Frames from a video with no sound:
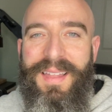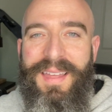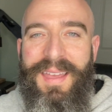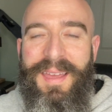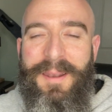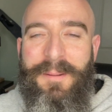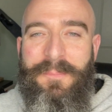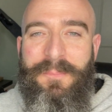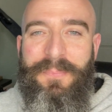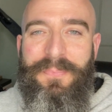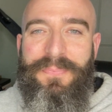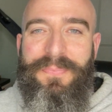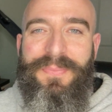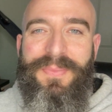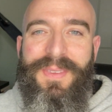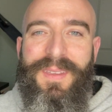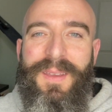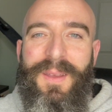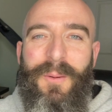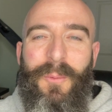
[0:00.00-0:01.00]
And
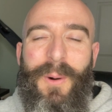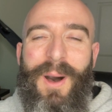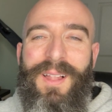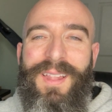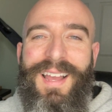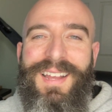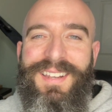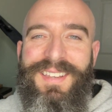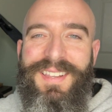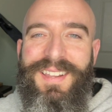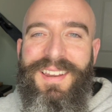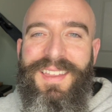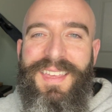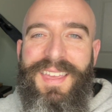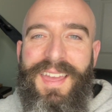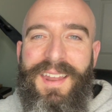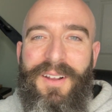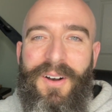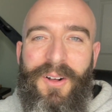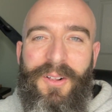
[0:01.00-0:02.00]
while I did
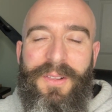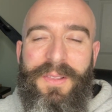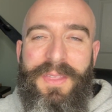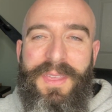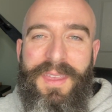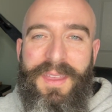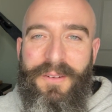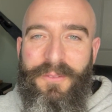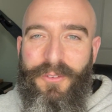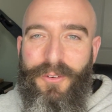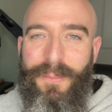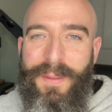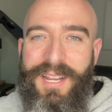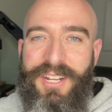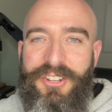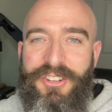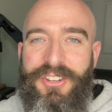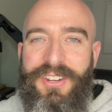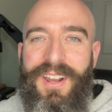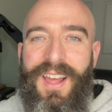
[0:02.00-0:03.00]
get all of the
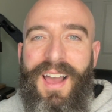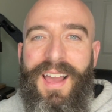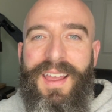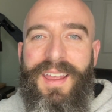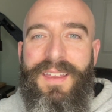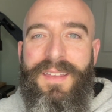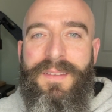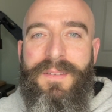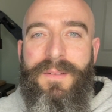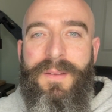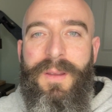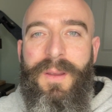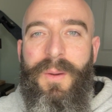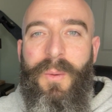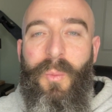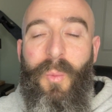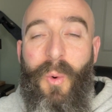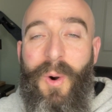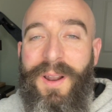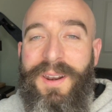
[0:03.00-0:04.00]
information I
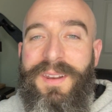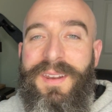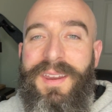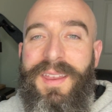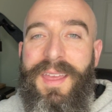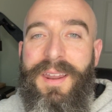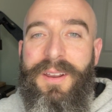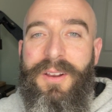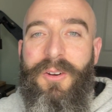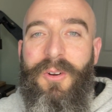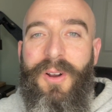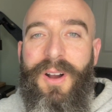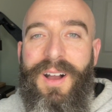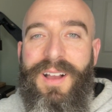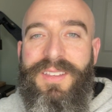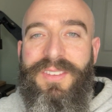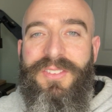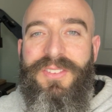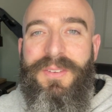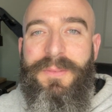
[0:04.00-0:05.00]
wanted to get
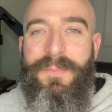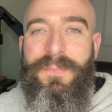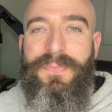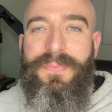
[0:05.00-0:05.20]
across,